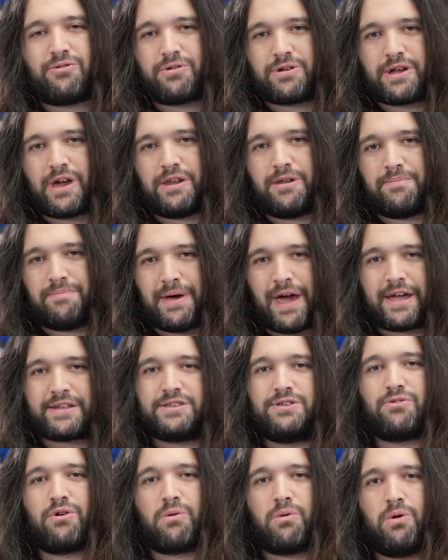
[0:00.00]
We're kind of back
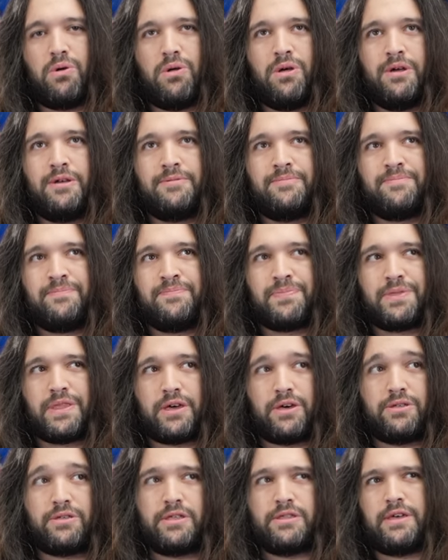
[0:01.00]
to normal
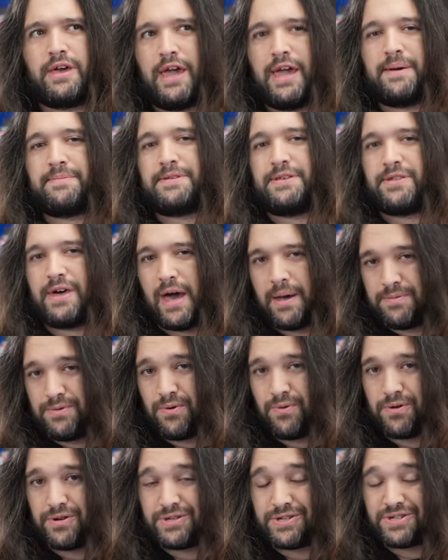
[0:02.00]
other than the A M D lab
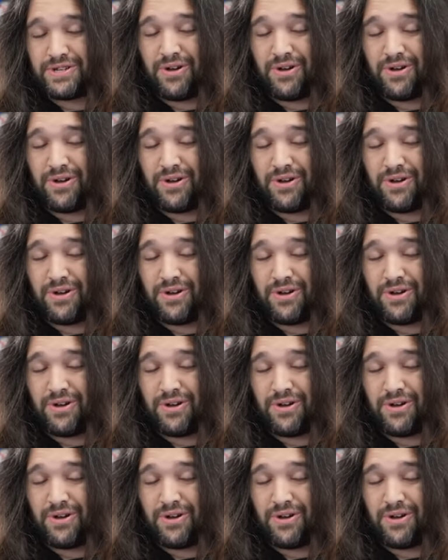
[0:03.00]
tours.